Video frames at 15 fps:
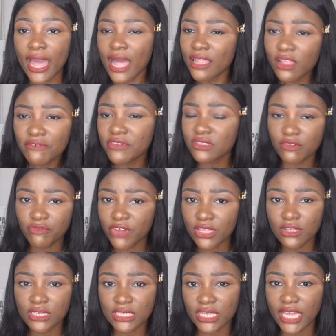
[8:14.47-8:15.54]
I love the different
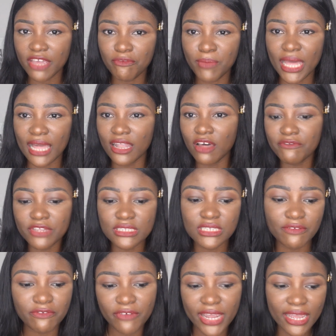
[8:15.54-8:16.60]
looks it gave me. I love the
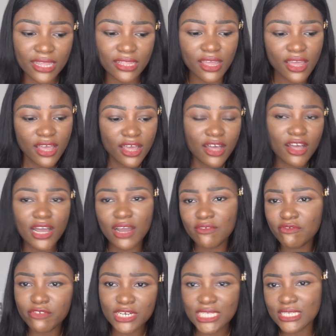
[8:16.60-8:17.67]
different
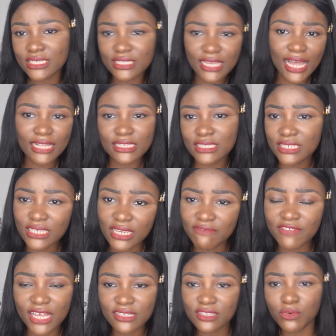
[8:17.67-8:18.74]
versatility, if
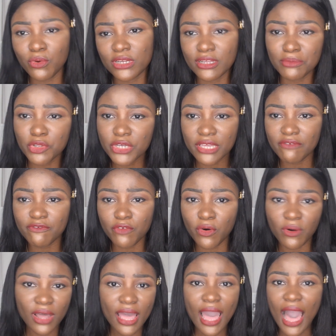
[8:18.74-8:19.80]
that's the word I'm looking for.